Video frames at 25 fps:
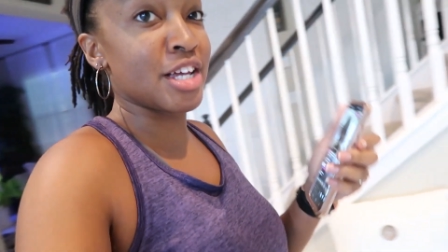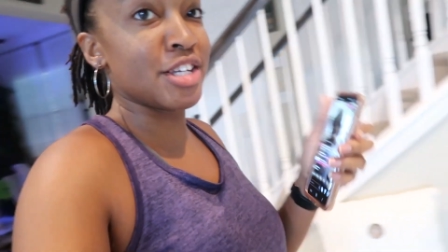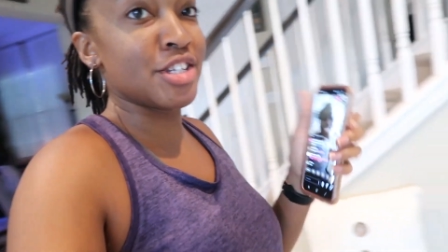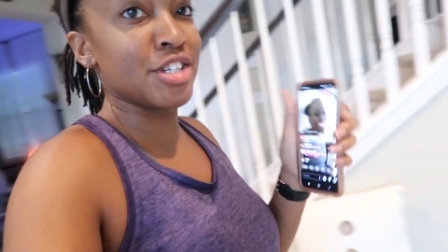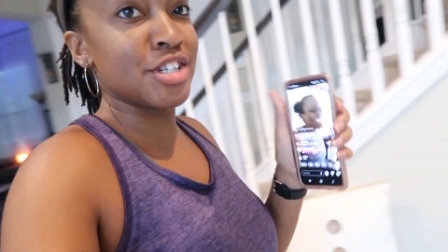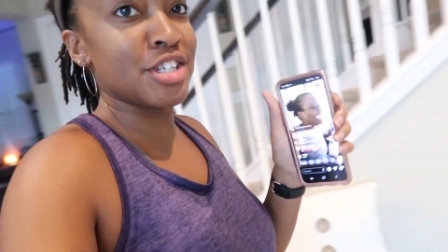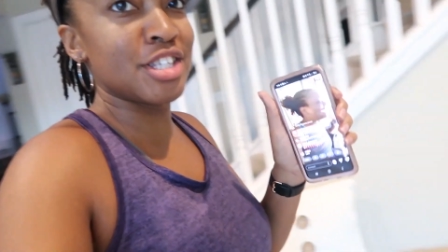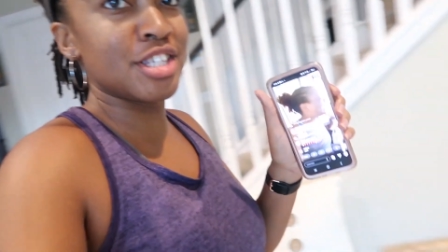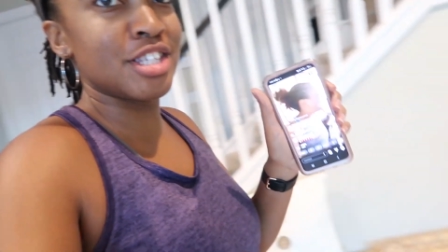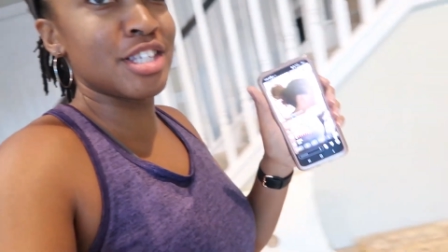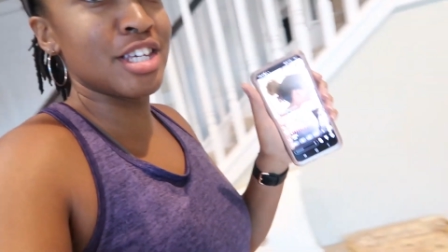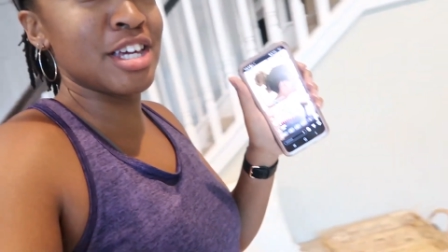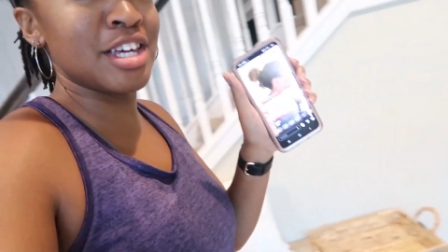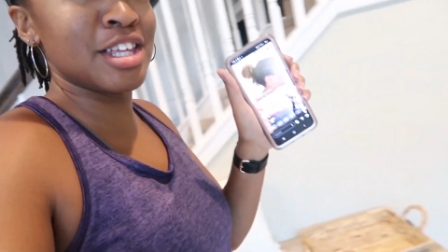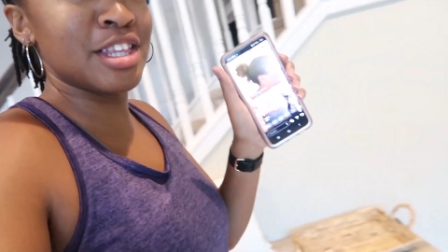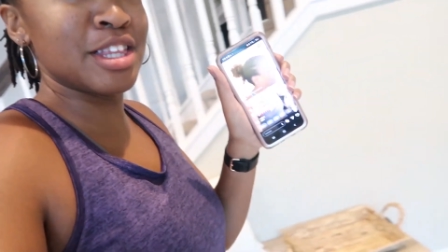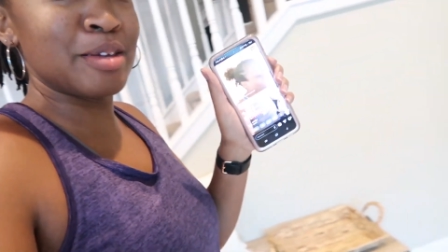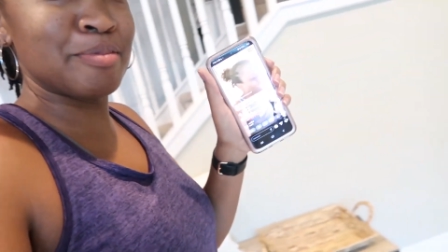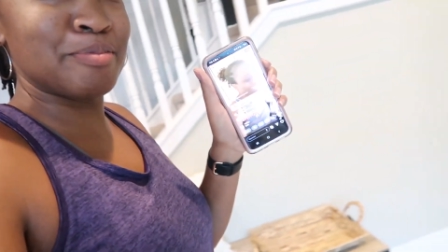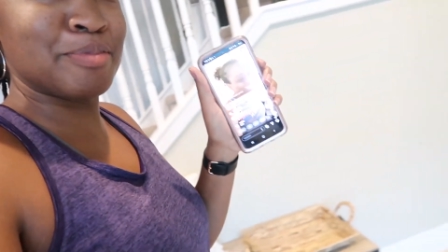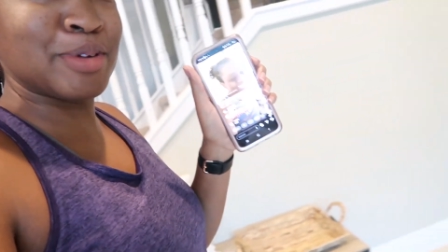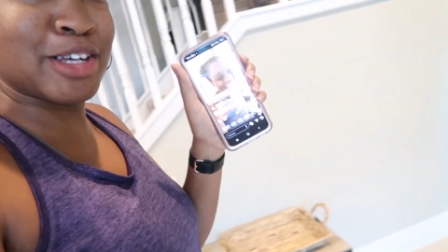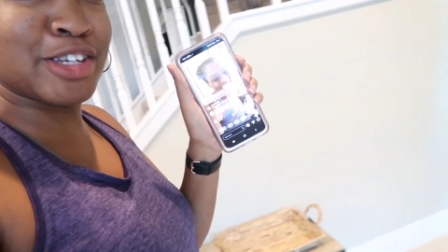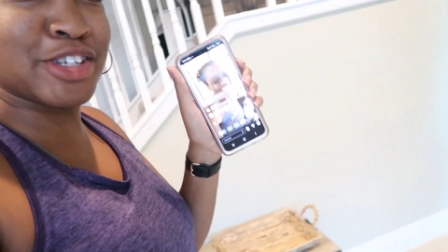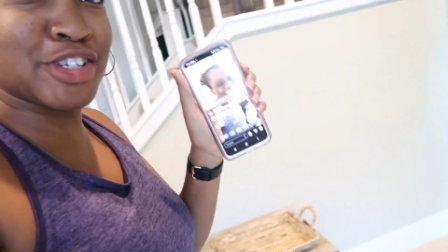I just seen
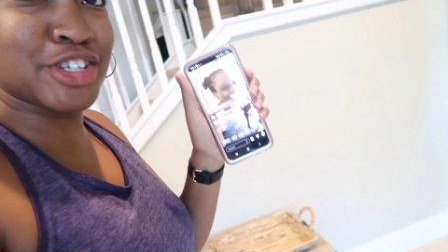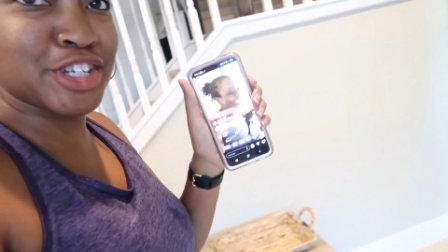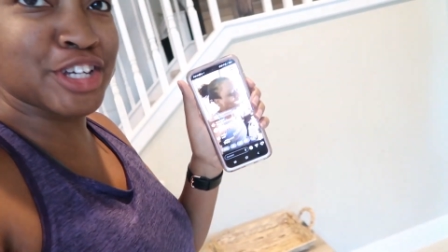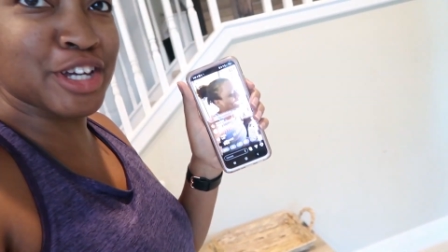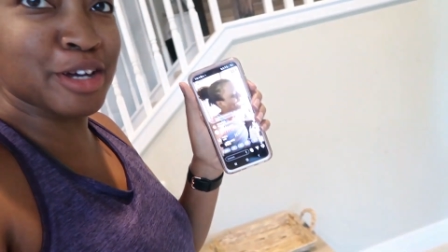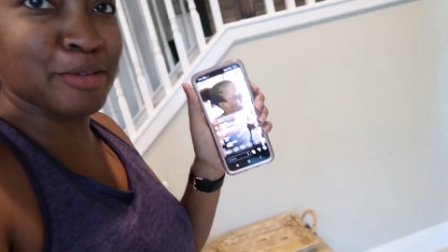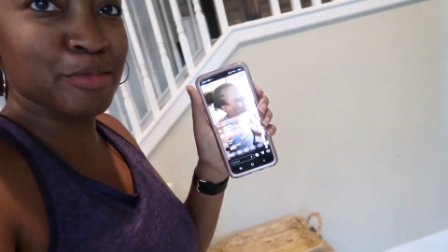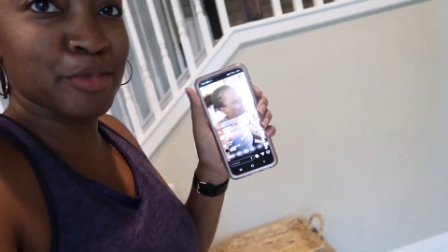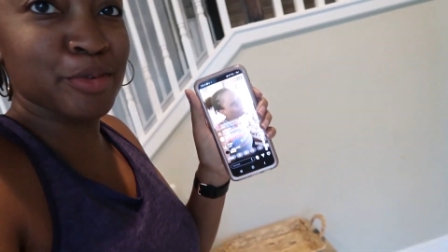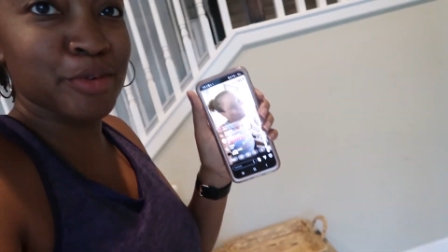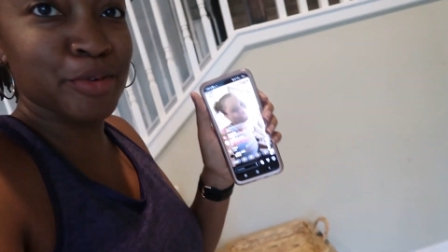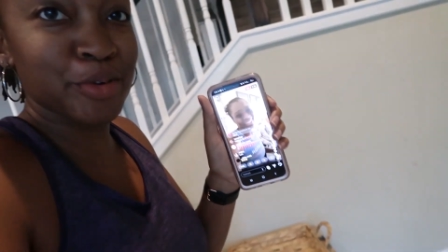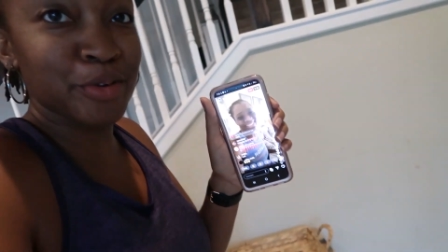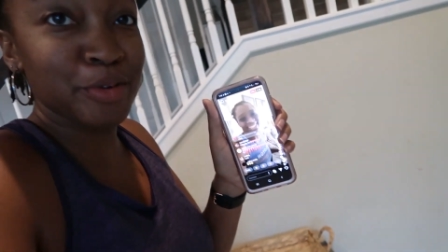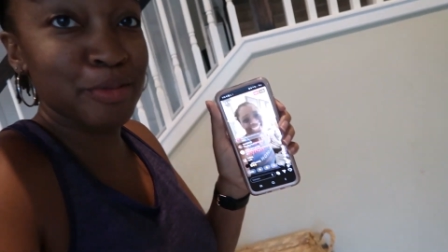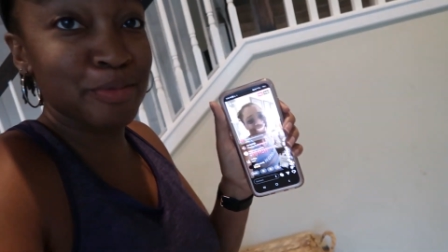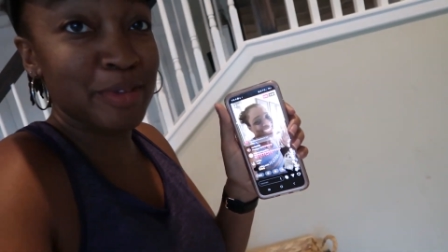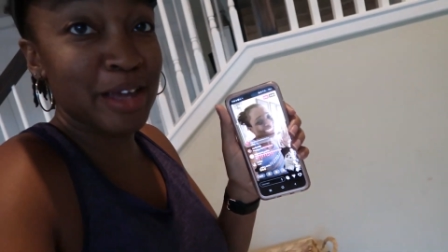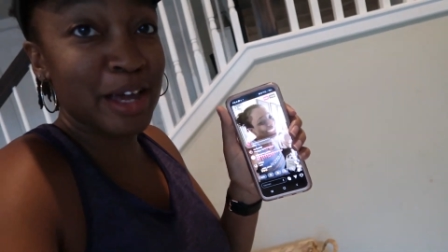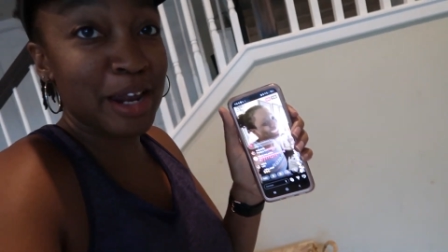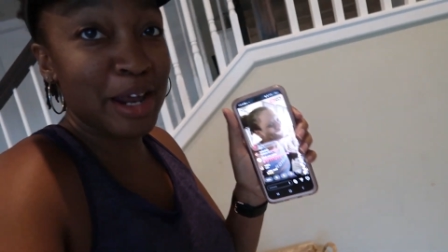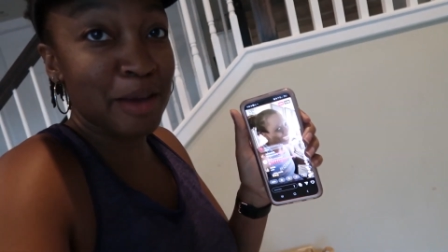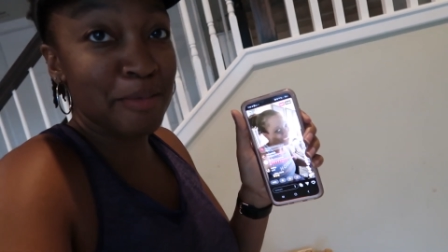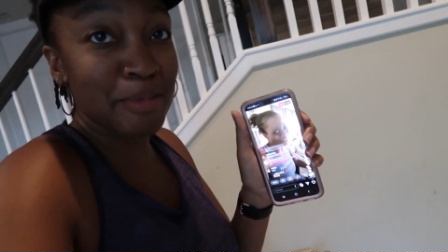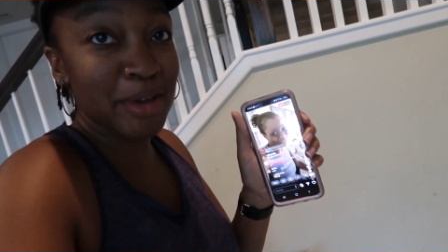the B G M group
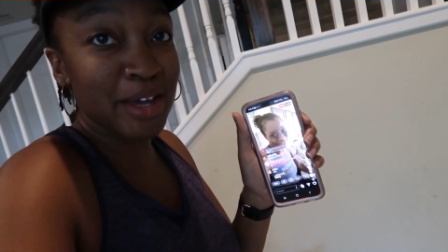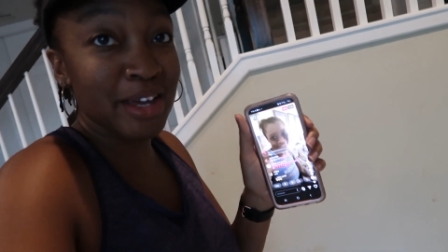that I'm